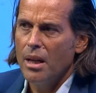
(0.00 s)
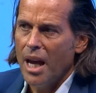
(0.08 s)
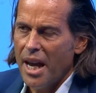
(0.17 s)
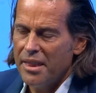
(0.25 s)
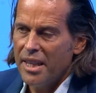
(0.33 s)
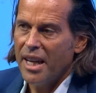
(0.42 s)

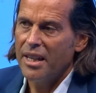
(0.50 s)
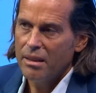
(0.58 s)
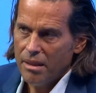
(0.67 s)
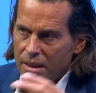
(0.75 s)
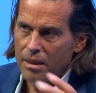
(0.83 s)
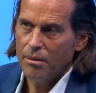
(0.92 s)
and
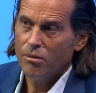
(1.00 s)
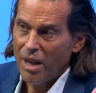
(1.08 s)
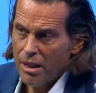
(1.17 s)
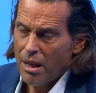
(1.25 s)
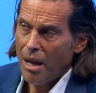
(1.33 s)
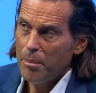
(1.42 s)
then, uh, right,
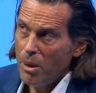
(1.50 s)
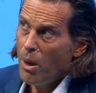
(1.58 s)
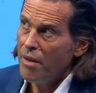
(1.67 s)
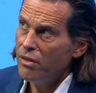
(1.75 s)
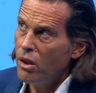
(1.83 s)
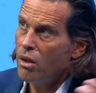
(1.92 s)
I mean, we
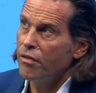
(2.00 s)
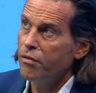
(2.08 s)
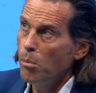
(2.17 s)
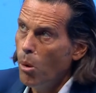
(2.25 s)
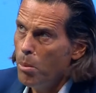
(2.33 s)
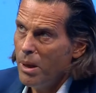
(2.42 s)
have a lot of
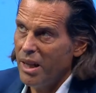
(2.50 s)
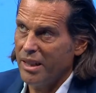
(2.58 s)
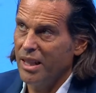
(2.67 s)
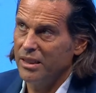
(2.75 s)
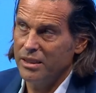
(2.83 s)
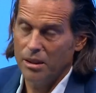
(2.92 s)
mobile
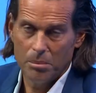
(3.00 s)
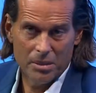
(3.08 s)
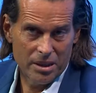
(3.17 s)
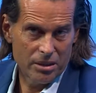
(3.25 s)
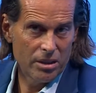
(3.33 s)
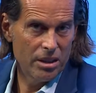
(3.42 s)

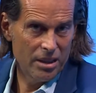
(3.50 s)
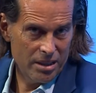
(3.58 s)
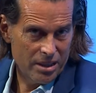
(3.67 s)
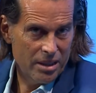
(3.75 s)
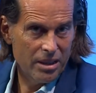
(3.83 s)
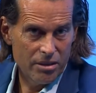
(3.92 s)
customer
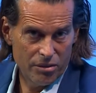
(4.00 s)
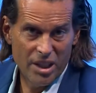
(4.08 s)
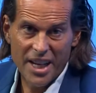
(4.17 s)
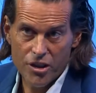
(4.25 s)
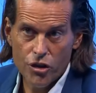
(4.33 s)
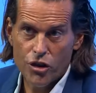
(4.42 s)
uh,
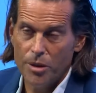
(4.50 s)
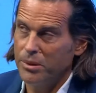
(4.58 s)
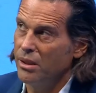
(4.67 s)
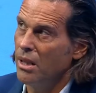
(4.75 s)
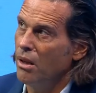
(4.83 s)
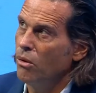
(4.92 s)
relationships
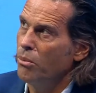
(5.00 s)
now.